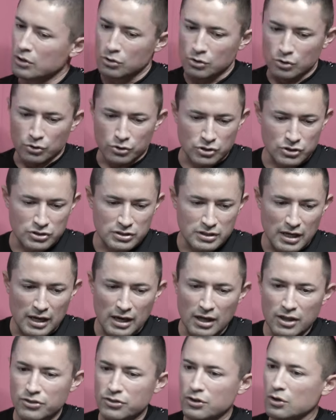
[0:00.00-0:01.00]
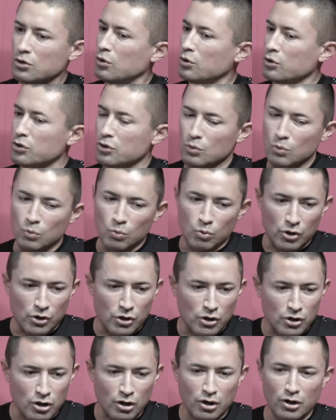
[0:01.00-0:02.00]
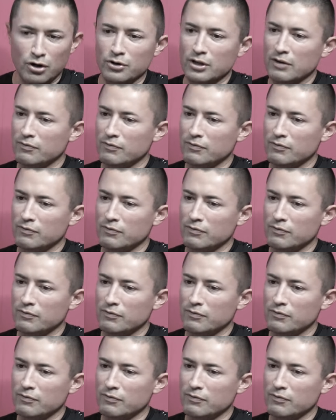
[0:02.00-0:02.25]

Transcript: you're just ethical, you work hard,